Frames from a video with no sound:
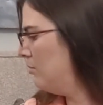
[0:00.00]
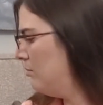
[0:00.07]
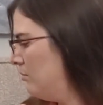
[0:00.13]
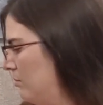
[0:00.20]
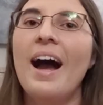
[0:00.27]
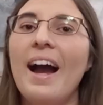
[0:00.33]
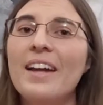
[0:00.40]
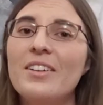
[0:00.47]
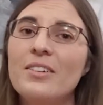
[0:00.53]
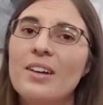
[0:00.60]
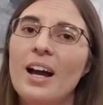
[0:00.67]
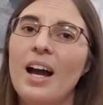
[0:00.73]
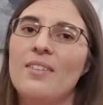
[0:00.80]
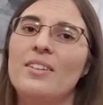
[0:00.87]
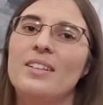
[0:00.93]
I do
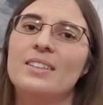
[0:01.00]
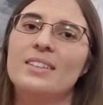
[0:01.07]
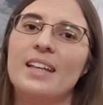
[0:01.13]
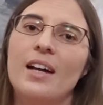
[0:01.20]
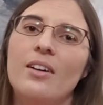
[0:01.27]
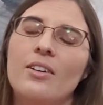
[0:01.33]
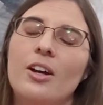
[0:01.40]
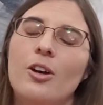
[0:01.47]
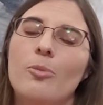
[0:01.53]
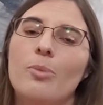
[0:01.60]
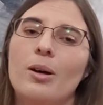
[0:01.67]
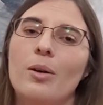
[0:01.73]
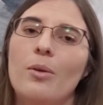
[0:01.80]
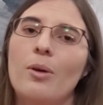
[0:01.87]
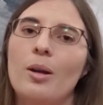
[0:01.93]
not have a discount code,
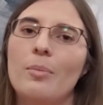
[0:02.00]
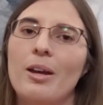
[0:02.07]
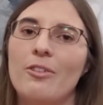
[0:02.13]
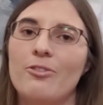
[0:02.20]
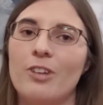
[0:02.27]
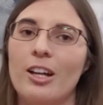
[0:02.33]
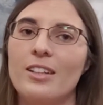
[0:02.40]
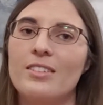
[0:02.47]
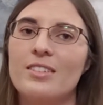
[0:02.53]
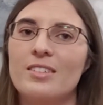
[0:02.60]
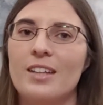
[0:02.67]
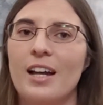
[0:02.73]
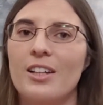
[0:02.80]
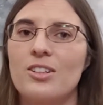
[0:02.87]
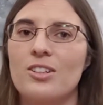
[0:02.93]
but one of my friends is
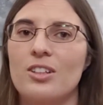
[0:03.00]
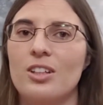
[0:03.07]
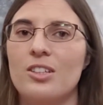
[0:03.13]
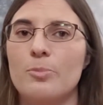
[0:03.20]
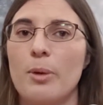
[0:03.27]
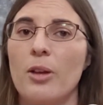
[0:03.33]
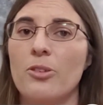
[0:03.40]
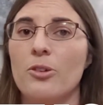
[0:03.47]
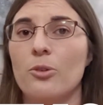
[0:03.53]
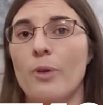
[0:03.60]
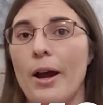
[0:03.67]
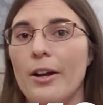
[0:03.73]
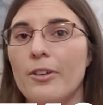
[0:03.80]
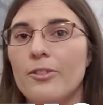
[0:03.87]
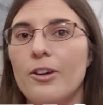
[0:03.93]
actually a sponsored
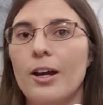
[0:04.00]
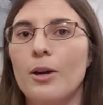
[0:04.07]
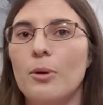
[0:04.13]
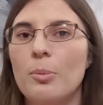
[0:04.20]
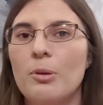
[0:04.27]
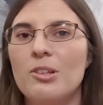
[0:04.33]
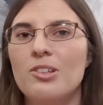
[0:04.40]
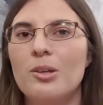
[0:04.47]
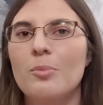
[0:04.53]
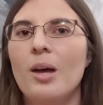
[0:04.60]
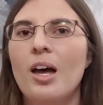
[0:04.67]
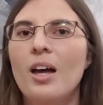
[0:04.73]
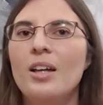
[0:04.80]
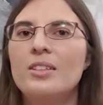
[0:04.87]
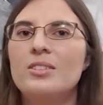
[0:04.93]
rider for Equiprism,
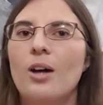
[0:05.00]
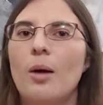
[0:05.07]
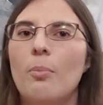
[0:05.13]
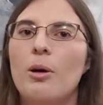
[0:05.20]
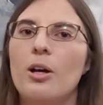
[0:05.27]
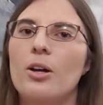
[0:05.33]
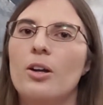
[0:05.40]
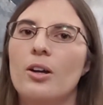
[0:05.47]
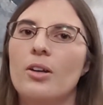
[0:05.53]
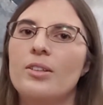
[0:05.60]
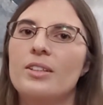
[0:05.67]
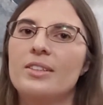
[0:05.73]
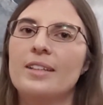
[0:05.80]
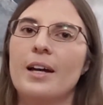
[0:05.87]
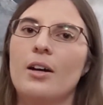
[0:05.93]
so I'll put her
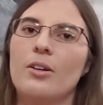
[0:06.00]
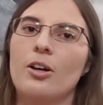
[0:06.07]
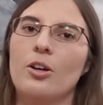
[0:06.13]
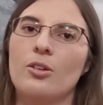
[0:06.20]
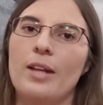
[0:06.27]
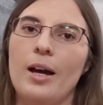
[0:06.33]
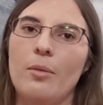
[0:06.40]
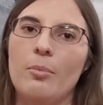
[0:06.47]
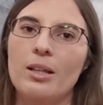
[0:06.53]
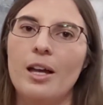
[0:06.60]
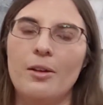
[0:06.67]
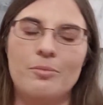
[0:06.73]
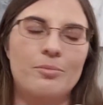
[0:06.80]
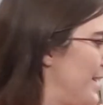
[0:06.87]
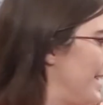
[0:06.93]
discount code down
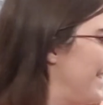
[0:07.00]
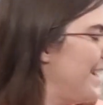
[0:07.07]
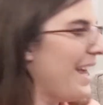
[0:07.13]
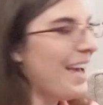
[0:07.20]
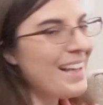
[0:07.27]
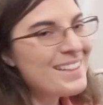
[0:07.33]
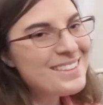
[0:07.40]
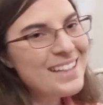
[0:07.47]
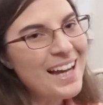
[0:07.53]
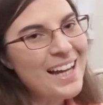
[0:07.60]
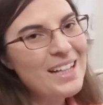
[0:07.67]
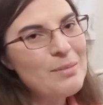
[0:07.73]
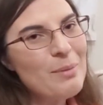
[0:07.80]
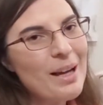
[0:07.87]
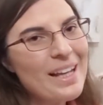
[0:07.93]
below. The next
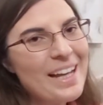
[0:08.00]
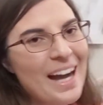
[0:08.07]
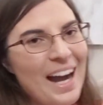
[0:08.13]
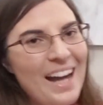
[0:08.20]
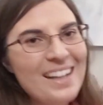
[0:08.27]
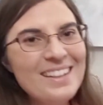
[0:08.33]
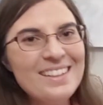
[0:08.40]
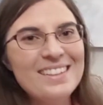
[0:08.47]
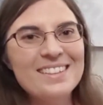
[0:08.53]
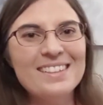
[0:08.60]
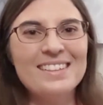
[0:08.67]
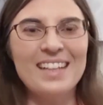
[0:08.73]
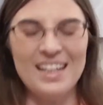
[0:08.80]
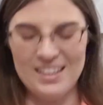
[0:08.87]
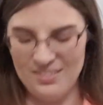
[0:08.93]
item I got, this is
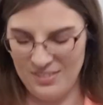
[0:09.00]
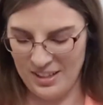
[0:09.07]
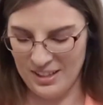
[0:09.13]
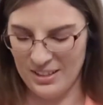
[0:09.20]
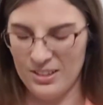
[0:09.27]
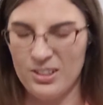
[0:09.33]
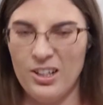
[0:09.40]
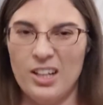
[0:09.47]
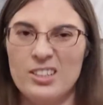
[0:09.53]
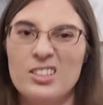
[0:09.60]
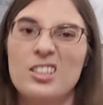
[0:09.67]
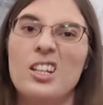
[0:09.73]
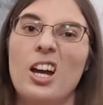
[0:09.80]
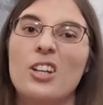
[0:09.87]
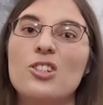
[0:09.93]
kind of like a
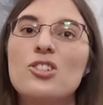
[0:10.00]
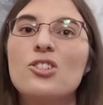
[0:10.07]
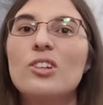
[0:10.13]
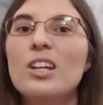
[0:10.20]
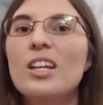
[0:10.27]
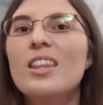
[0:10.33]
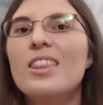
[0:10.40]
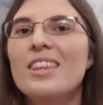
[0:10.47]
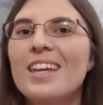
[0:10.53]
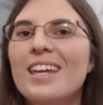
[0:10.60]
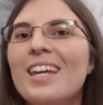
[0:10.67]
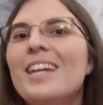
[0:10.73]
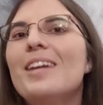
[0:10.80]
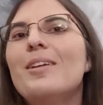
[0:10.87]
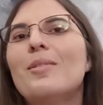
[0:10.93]
cross-country
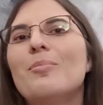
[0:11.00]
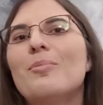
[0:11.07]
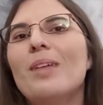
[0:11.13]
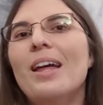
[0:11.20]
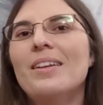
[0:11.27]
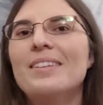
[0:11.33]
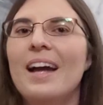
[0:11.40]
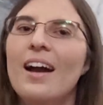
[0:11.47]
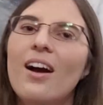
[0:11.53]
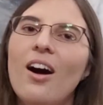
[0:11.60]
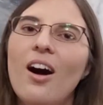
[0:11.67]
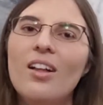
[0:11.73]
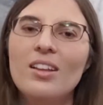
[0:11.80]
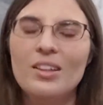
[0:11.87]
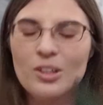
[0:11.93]
themed TACK
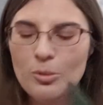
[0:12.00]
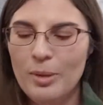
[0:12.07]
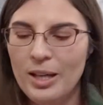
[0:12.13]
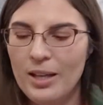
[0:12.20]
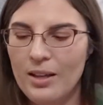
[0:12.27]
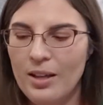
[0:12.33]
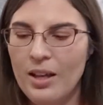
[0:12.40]
haul a little bit.